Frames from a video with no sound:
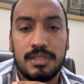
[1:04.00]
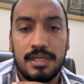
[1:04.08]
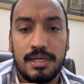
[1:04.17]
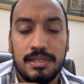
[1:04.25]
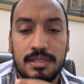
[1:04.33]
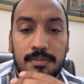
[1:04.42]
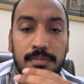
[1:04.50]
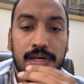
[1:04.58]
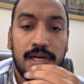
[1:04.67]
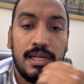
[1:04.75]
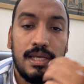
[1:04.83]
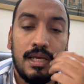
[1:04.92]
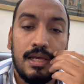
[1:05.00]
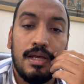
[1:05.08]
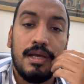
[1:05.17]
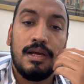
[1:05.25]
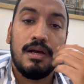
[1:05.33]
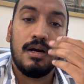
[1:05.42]
and I just completely
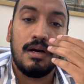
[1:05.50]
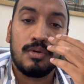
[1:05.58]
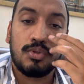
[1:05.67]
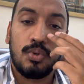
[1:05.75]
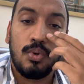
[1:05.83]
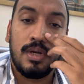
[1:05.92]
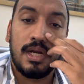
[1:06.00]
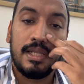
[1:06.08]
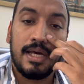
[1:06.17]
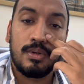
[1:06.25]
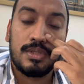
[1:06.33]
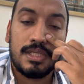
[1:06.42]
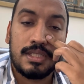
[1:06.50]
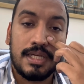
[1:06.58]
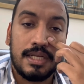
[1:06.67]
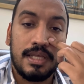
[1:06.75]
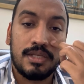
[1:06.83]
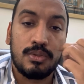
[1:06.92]
scolded the air hostess
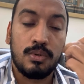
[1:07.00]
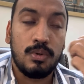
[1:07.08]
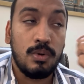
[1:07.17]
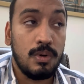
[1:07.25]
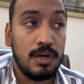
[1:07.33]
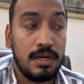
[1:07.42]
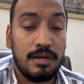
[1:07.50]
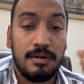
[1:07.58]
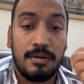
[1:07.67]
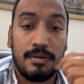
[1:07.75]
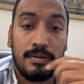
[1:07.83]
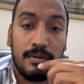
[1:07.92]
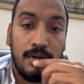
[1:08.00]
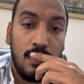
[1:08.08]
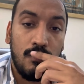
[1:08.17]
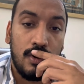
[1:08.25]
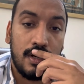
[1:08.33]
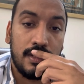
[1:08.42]
that there is no
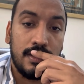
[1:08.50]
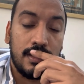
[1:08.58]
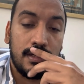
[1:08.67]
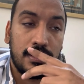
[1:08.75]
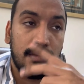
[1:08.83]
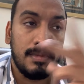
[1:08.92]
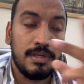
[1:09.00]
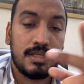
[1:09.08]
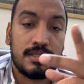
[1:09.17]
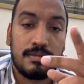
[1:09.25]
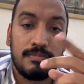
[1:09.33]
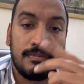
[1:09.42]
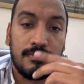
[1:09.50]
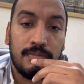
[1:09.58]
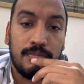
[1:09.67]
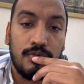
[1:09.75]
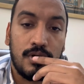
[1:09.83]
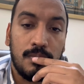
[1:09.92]
water there and give me just
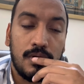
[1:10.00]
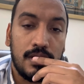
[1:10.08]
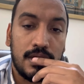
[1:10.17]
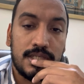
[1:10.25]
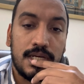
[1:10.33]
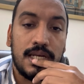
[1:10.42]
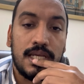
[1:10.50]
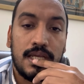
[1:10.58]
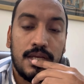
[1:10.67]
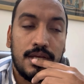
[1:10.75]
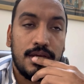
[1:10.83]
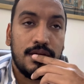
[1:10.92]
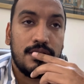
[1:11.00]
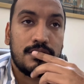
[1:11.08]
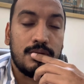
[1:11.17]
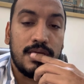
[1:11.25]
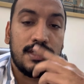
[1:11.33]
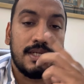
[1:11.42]
water bottle urgently.
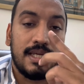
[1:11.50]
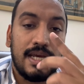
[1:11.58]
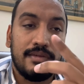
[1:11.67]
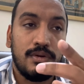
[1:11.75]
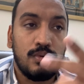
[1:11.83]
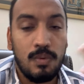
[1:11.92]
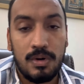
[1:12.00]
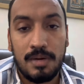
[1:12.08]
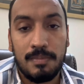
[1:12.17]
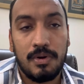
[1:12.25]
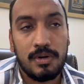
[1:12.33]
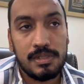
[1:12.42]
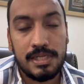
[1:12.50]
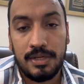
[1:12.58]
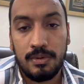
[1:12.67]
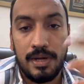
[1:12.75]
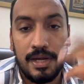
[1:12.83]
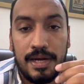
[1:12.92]
So then she gave the two water bottles and, you
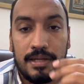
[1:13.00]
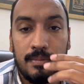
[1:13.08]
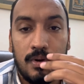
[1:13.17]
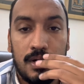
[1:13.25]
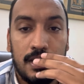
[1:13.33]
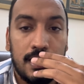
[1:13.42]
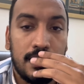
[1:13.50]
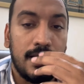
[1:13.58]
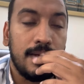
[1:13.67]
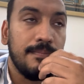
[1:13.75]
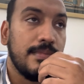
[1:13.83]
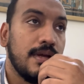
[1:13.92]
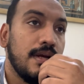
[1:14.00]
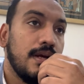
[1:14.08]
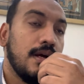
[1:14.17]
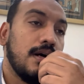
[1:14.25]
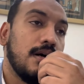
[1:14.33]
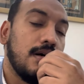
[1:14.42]
know, I had the bottle, and
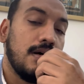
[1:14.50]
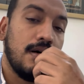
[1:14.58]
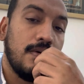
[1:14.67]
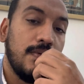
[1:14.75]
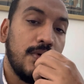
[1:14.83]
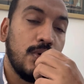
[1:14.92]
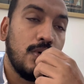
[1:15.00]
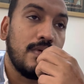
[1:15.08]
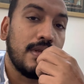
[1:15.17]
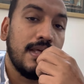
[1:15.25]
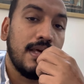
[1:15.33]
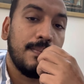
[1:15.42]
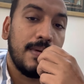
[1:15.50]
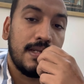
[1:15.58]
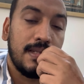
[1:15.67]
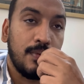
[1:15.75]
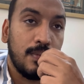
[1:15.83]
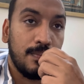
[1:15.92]
then we took over there. But
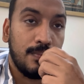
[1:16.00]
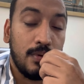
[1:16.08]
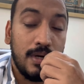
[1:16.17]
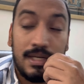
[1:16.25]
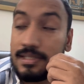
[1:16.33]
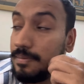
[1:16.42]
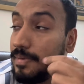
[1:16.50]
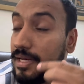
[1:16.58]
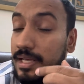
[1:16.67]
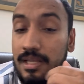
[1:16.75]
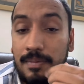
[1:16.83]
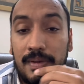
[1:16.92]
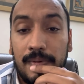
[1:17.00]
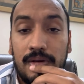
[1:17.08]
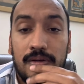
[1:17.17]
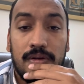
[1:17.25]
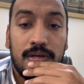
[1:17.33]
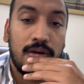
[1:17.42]
the point is that many other people
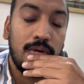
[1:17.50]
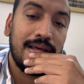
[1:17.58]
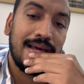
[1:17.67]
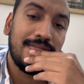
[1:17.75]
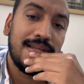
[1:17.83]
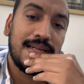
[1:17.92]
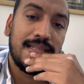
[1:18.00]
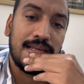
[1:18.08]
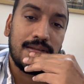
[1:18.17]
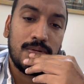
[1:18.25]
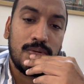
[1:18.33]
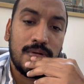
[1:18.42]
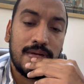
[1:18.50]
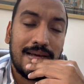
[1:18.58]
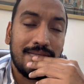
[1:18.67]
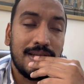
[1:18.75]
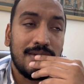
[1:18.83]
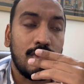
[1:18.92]
did not have that thing and don't
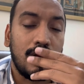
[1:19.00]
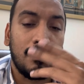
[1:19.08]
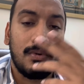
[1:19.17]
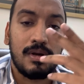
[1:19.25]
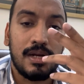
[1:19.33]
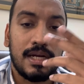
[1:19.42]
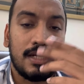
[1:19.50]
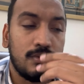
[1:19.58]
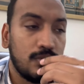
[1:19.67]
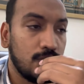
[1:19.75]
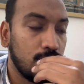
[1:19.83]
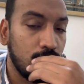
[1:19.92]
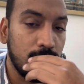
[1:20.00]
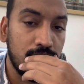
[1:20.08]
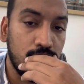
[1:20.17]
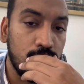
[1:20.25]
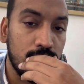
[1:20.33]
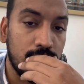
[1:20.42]
have that water bottle, and so much
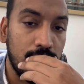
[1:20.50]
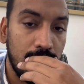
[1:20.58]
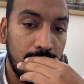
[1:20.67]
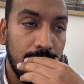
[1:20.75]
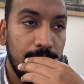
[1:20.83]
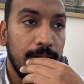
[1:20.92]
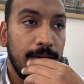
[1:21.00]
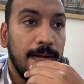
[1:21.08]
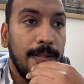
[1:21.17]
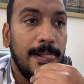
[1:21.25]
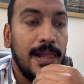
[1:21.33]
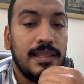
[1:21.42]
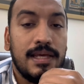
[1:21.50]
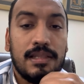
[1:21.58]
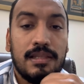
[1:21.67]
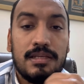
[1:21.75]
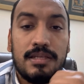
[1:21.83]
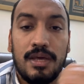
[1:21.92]
issue was there. And then
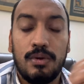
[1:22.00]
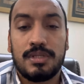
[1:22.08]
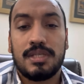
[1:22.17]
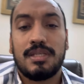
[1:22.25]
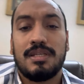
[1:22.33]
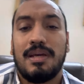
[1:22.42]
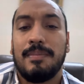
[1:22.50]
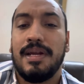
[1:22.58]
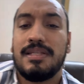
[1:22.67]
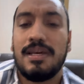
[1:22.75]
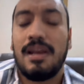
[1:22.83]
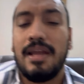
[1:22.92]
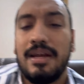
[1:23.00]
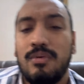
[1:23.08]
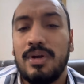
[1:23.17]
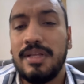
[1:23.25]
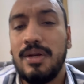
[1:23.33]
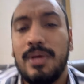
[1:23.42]
these air hostesses in Emirates Airline,
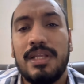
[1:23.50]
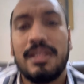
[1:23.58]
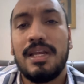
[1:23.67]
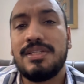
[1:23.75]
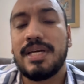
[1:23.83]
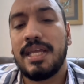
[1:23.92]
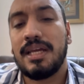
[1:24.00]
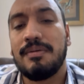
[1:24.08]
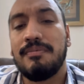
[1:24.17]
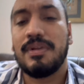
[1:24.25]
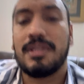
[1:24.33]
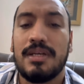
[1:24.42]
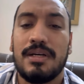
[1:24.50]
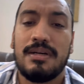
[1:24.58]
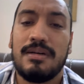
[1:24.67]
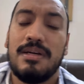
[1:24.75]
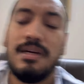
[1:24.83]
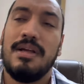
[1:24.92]
what they're doing, they're chatting up with
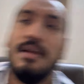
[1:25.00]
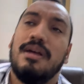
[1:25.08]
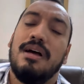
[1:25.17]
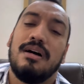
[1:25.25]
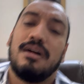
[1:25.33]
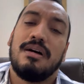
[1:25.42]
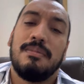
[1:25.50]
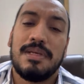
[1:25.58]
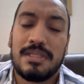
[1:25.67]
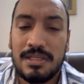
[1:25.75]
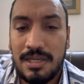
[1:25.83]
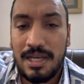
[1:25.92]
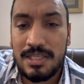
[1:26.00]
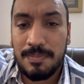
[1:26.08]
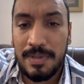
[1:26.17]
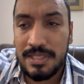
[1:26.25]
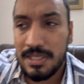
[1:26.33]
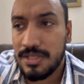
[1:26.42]
the business class
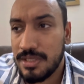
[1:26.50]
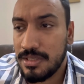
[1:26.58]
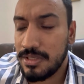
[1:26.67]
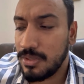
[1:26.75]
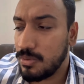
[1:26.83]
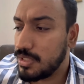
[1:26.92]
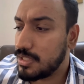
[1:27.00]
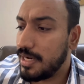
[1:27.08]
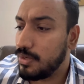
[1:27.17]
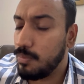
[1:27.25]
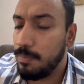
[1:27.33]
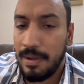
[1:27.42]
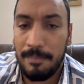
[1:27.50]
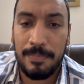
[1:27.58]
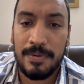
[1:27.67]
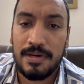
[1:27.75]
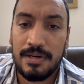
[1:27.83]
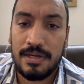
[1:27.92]
passengers, you know, just trying to
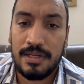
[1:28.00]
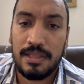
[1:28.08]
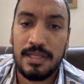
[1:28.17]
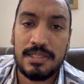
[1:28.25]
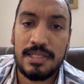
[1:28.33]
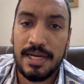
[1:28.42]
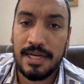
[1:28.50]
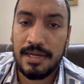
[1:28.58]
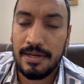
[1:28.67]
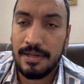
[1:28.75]
pamper and this that.